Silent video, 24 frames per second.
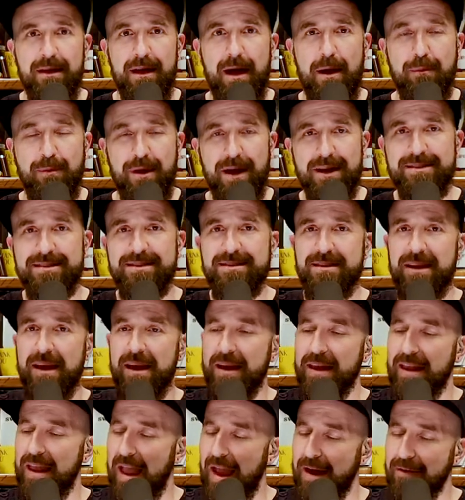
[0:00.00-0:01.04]
I'm not
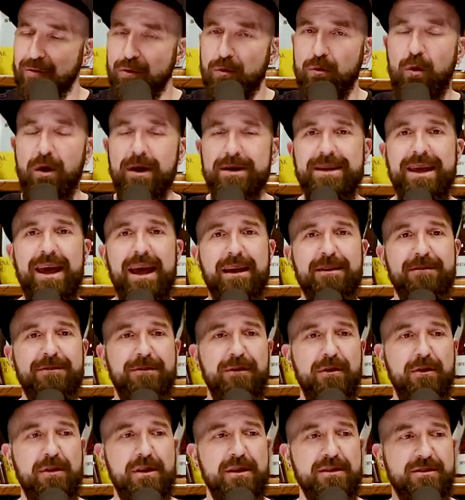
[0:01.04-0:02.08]
saying everyone can't
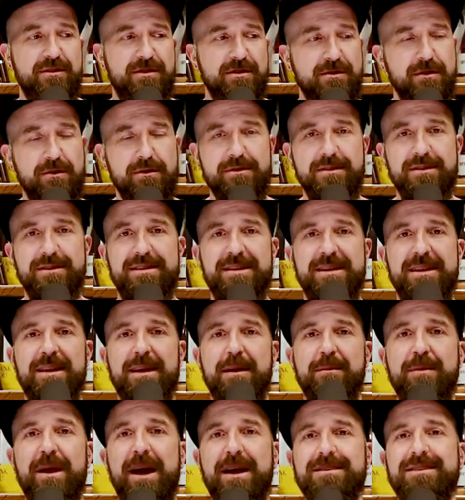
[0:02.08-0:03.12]
feel uncertainty.
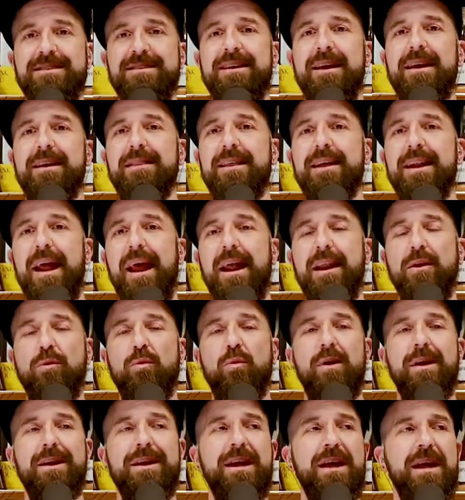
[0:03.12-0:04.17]
I'm not saying that
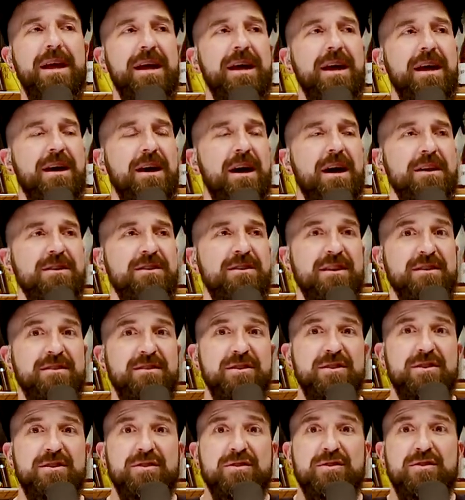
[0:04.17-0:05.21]
anyone
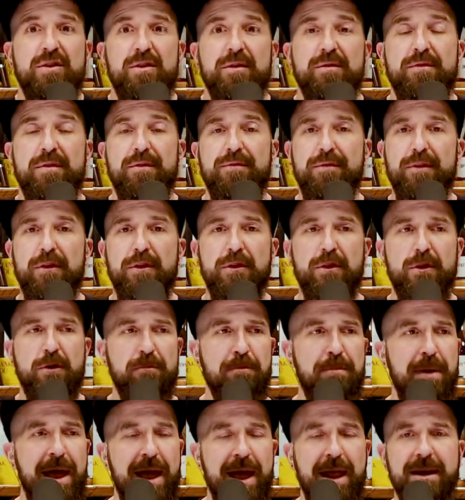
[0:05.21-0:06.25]
doesn't deserve to feel a little
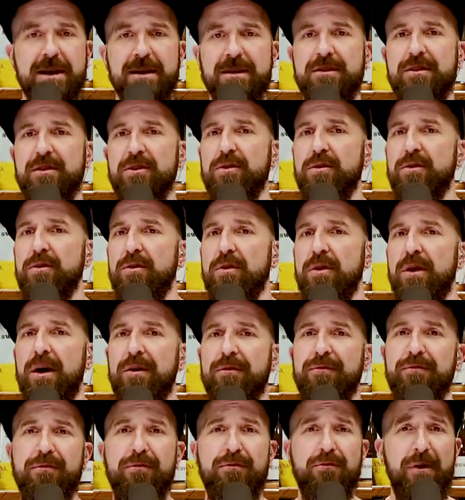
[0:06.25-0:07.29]
panicked, a little
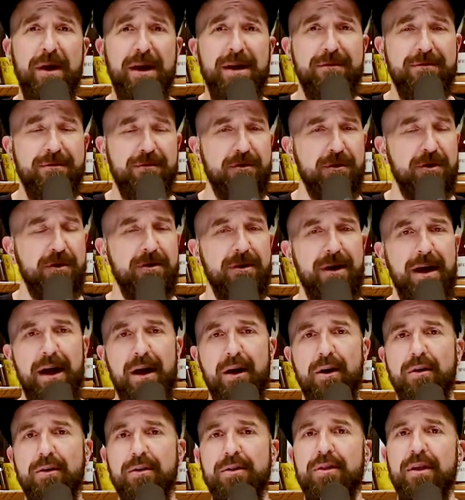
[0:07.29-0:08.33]
afraid for your
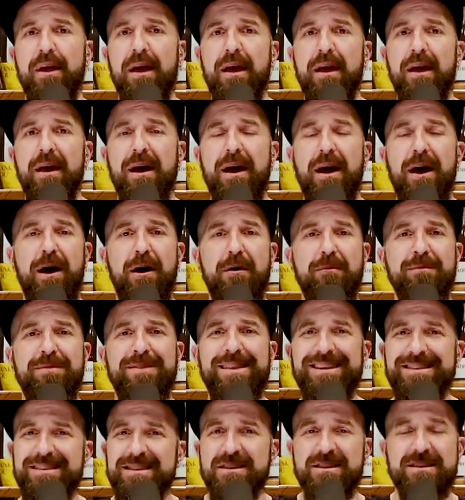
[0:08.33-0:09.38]
health.
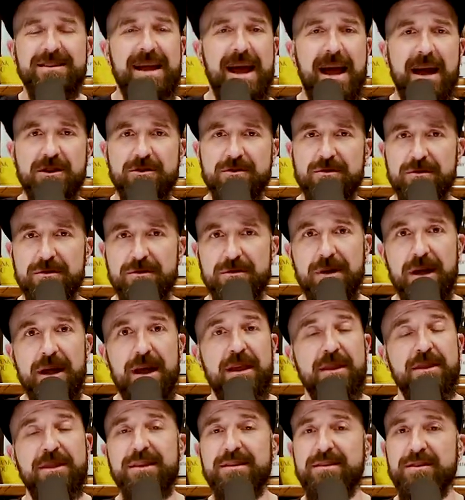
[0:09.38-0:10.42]
This is natural.
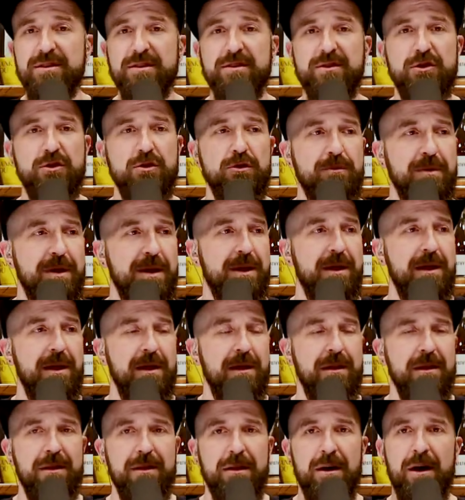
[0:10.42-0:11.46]
This is human.
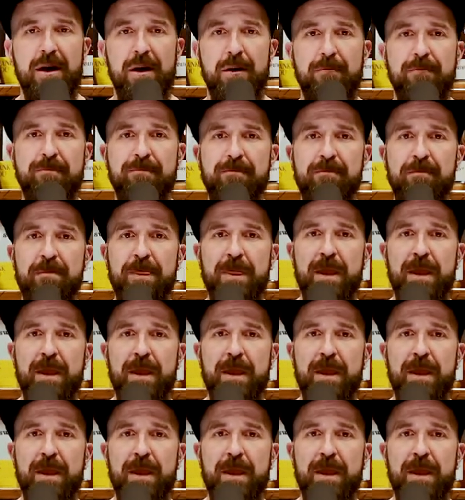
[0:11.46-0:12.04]
I'm